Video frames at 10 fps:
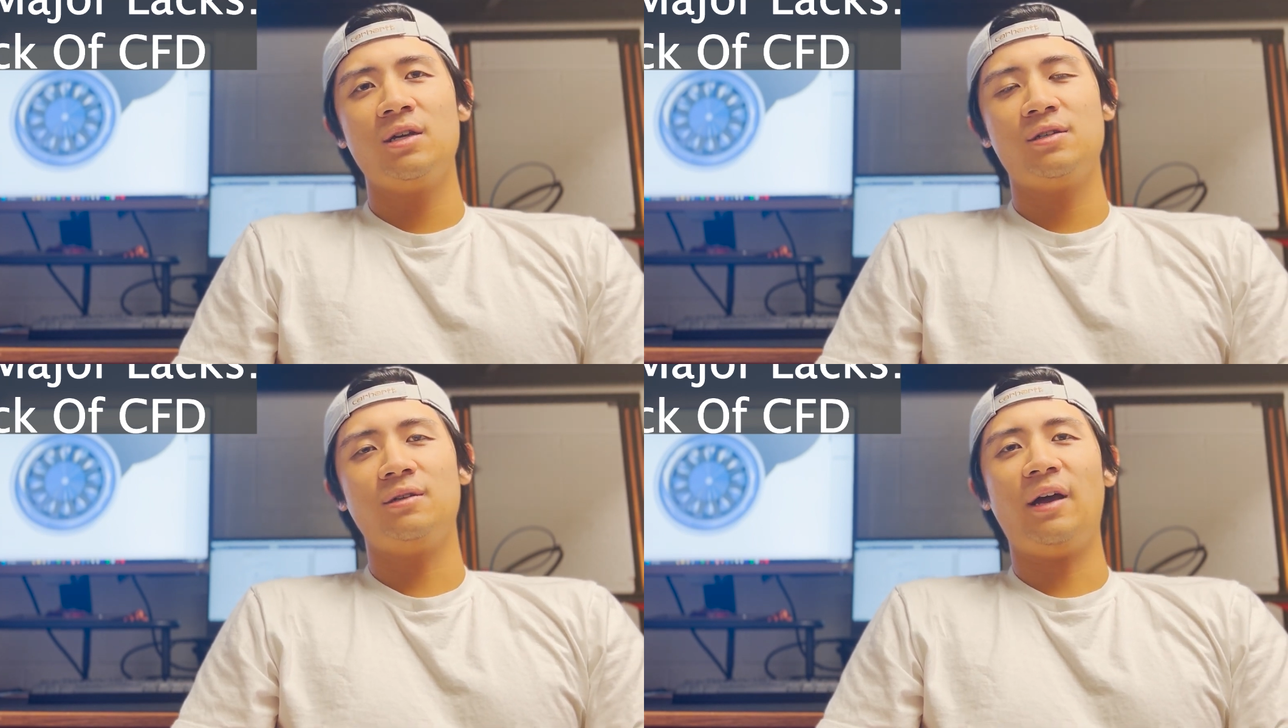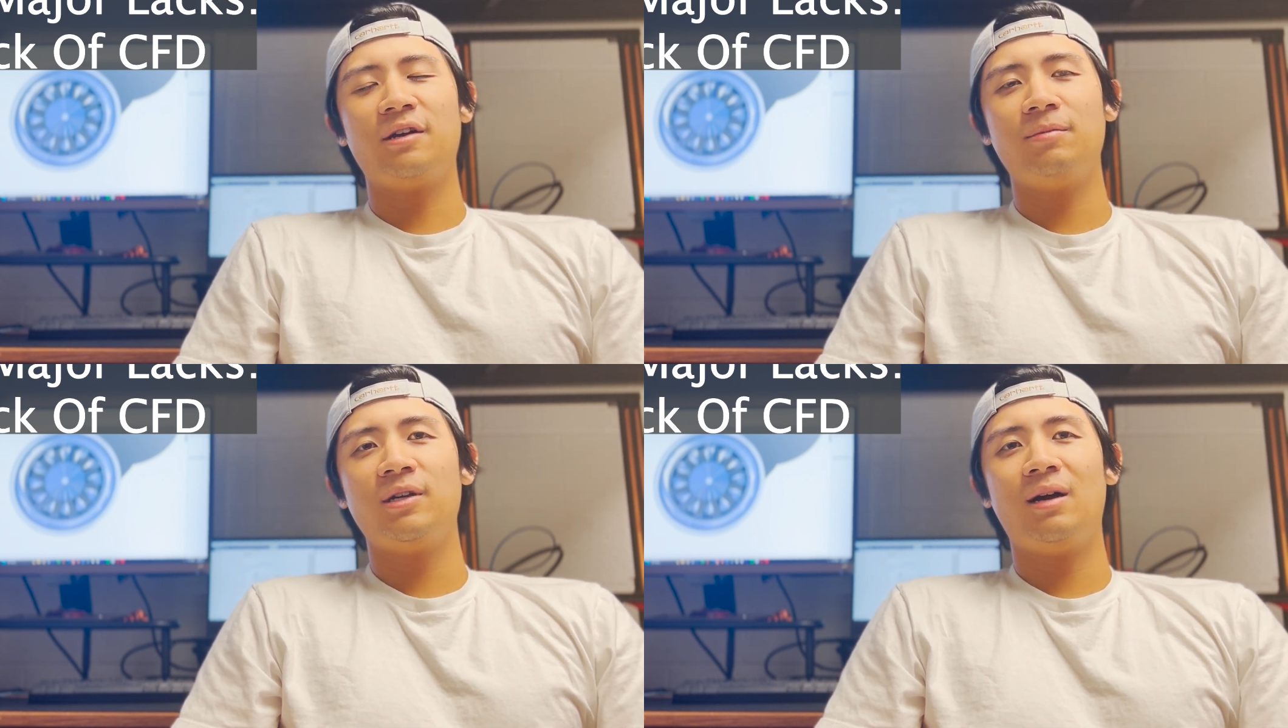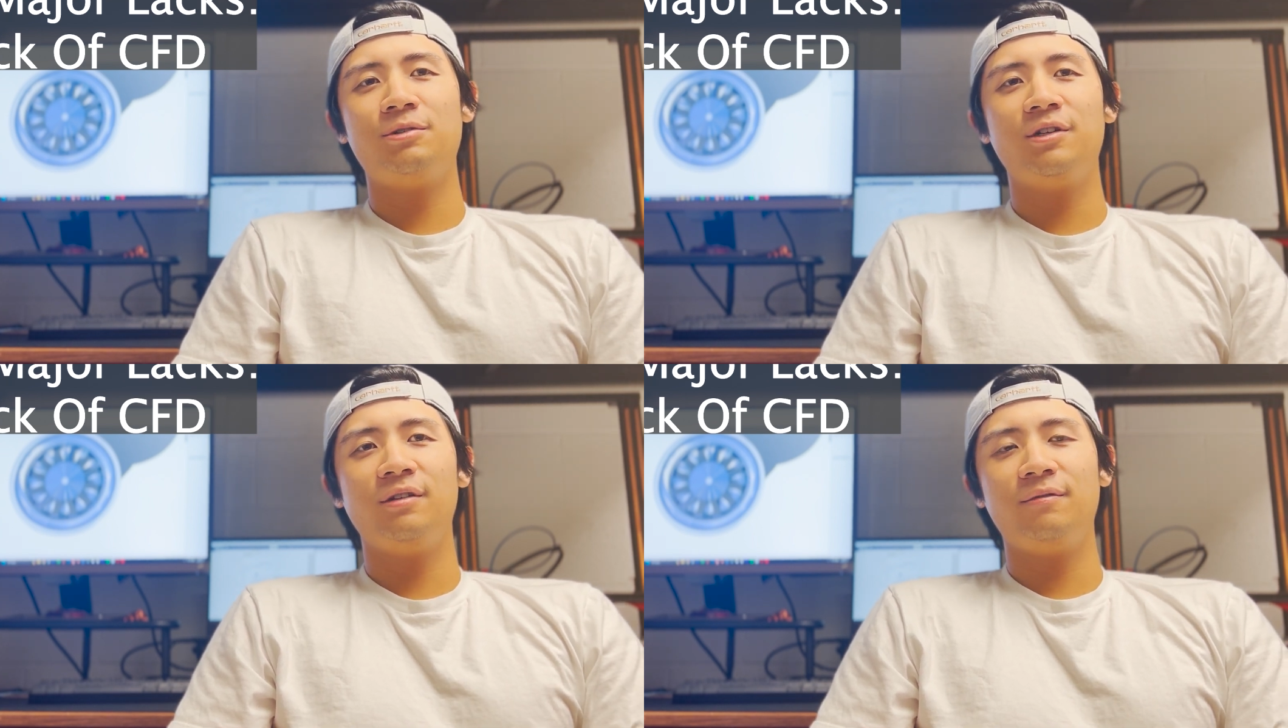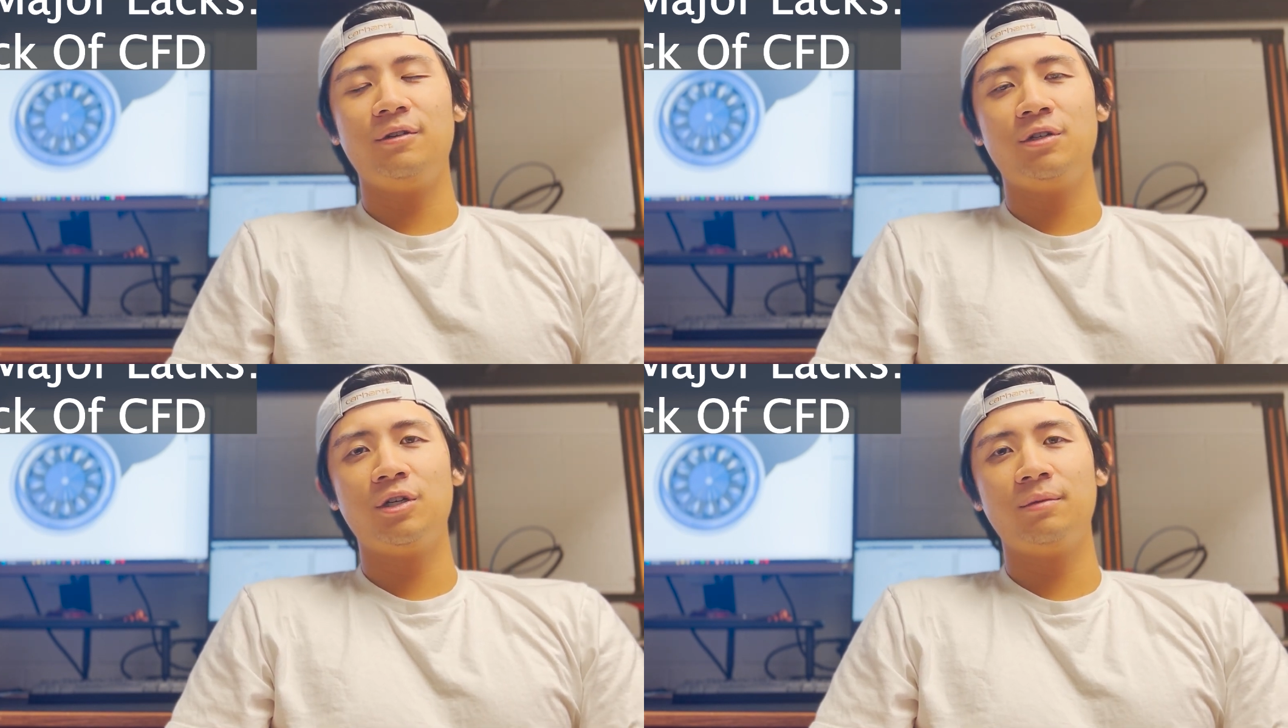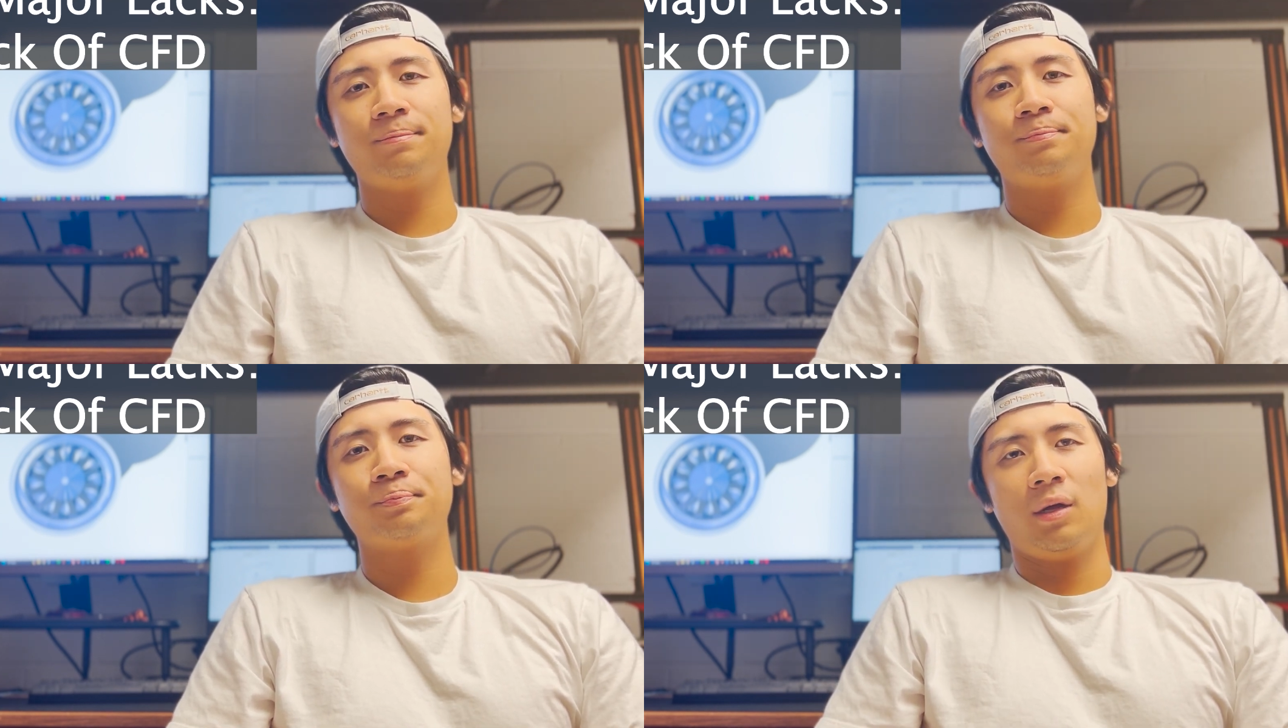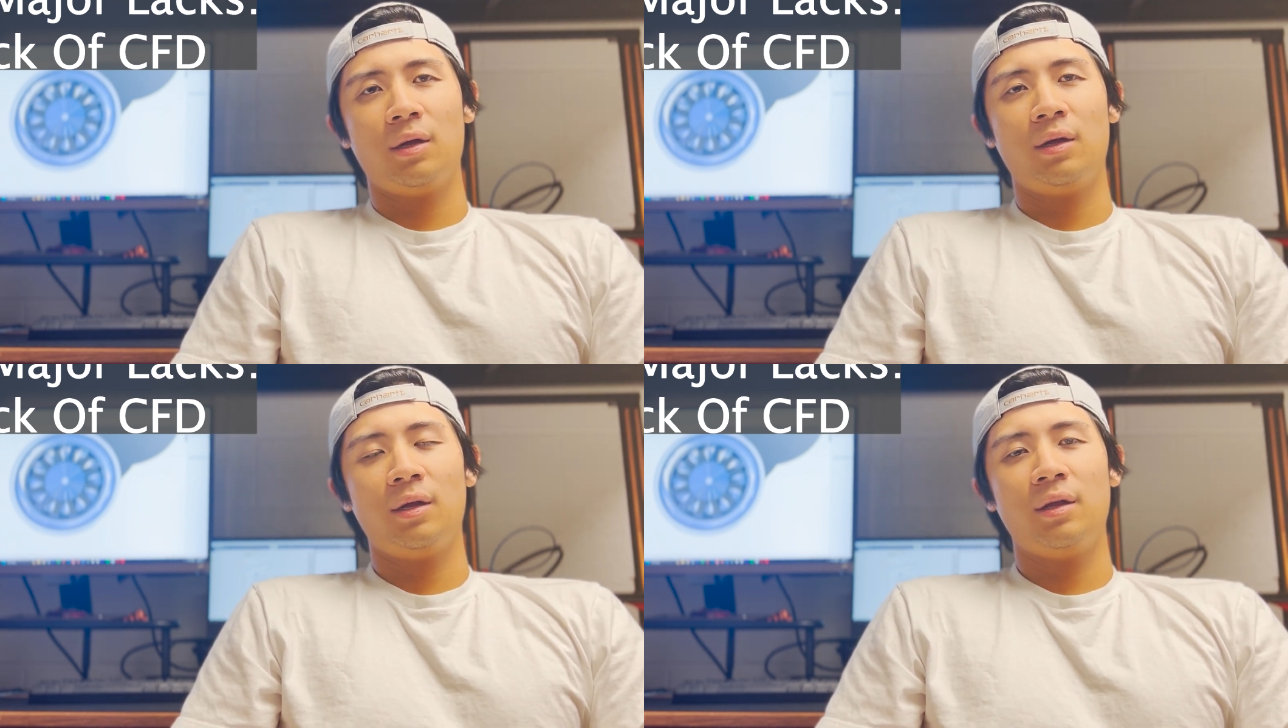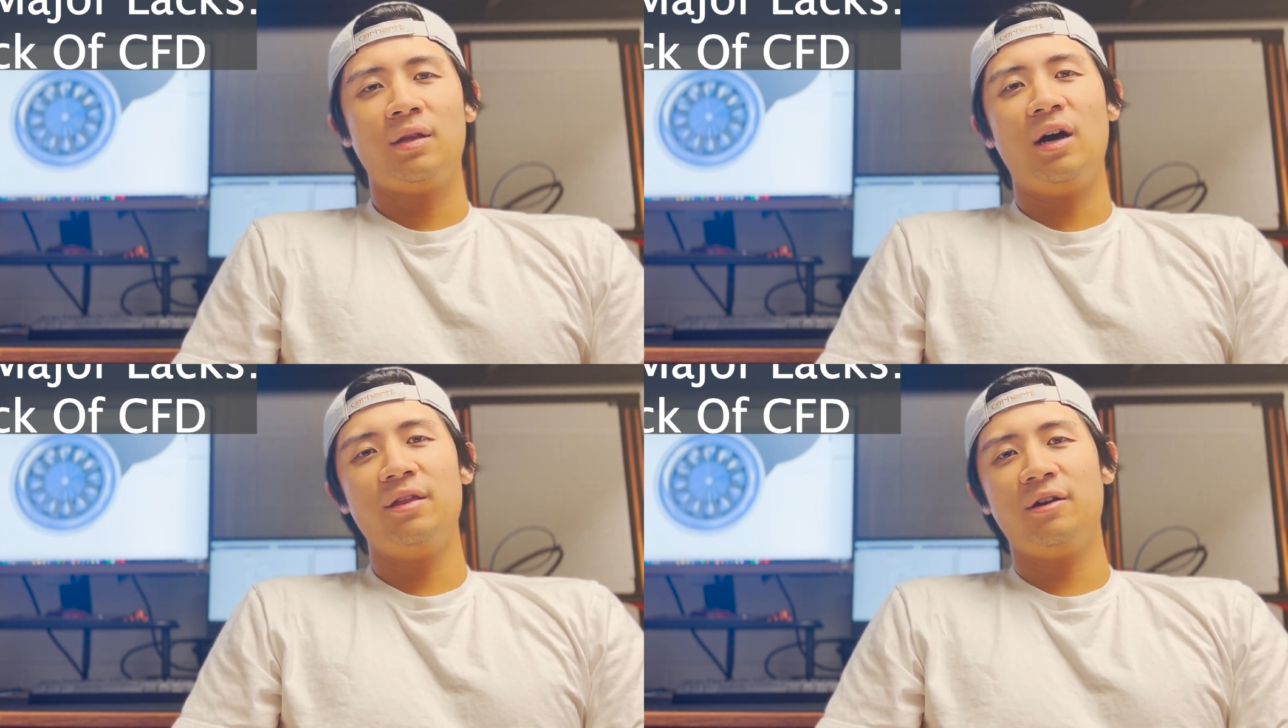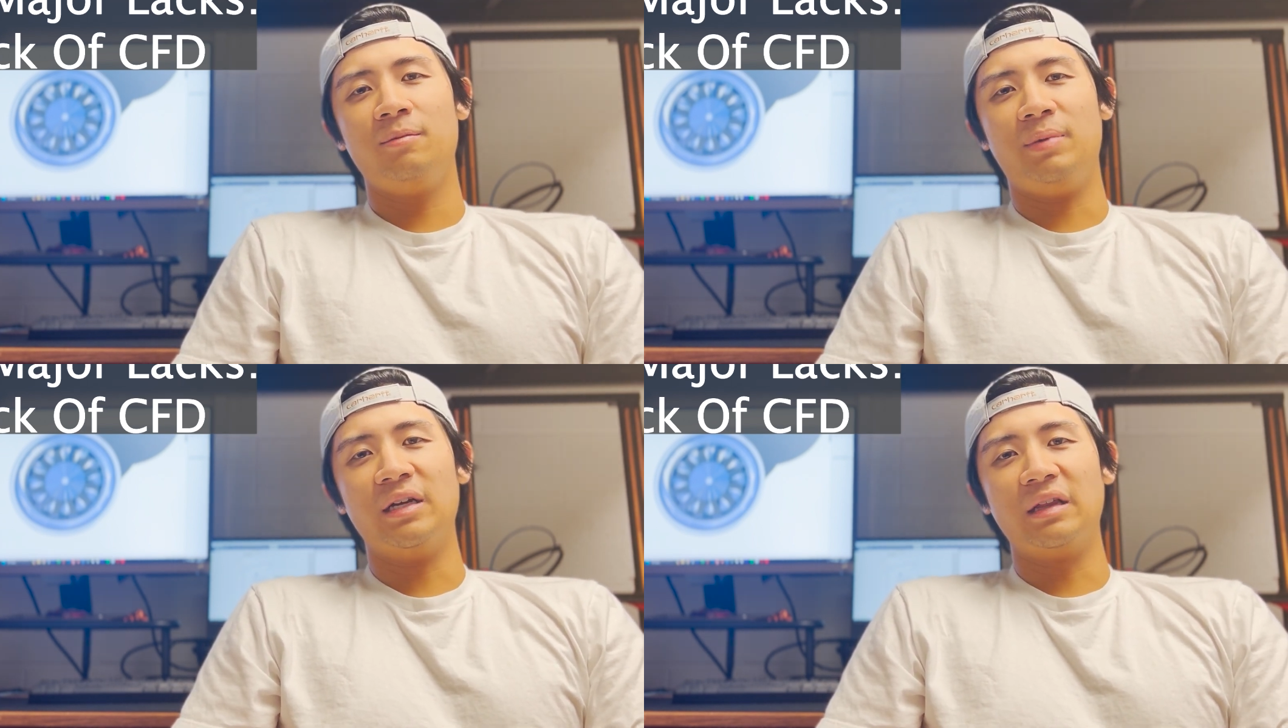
so that could be an option in the future. The other big